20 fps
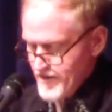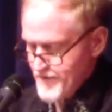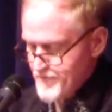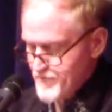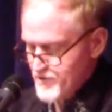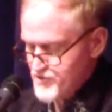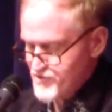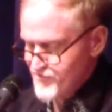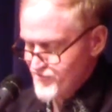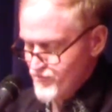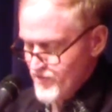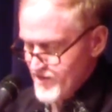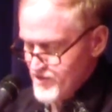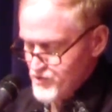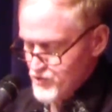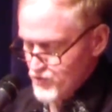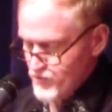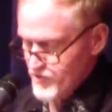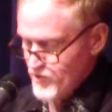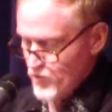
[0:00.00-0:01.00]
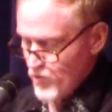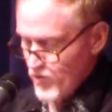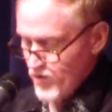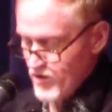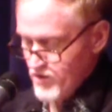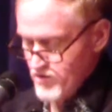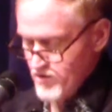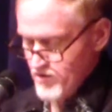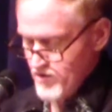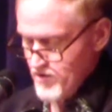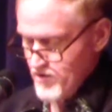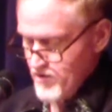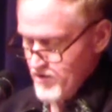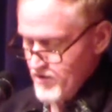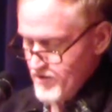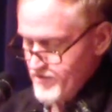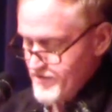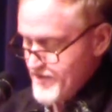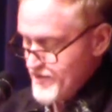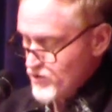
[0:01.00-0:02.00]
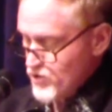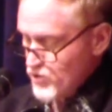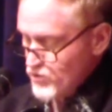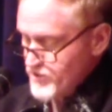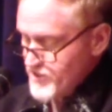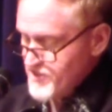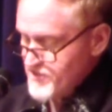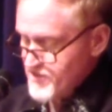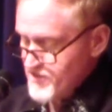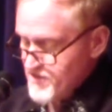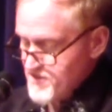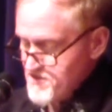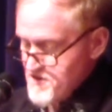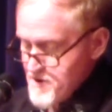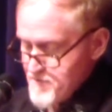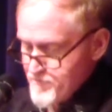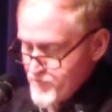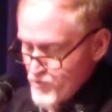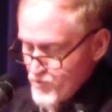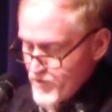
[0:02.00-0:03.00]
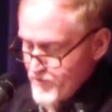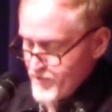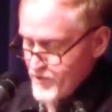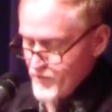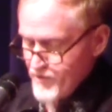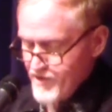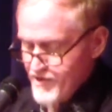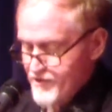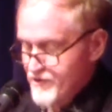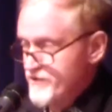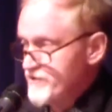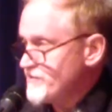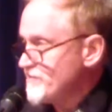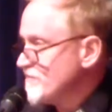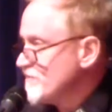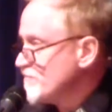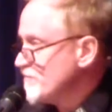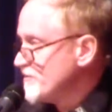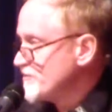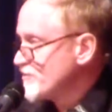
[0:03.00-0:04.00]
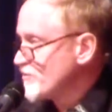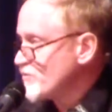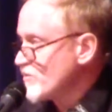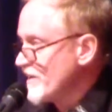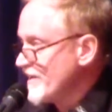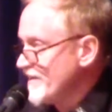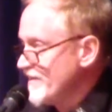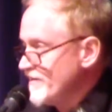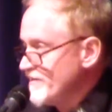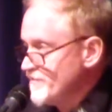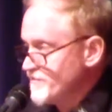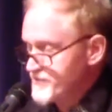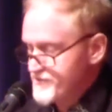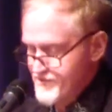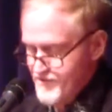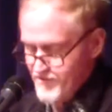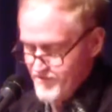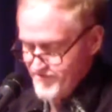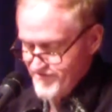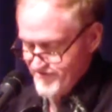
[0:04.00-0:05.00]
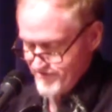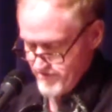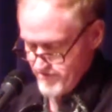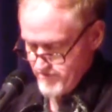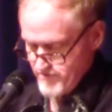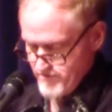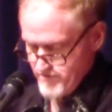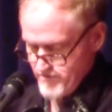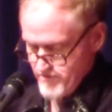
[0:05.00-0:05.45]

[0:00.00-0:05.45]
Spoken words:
like much of Wright's early work, not only to contemporary readers, but to Wright himself.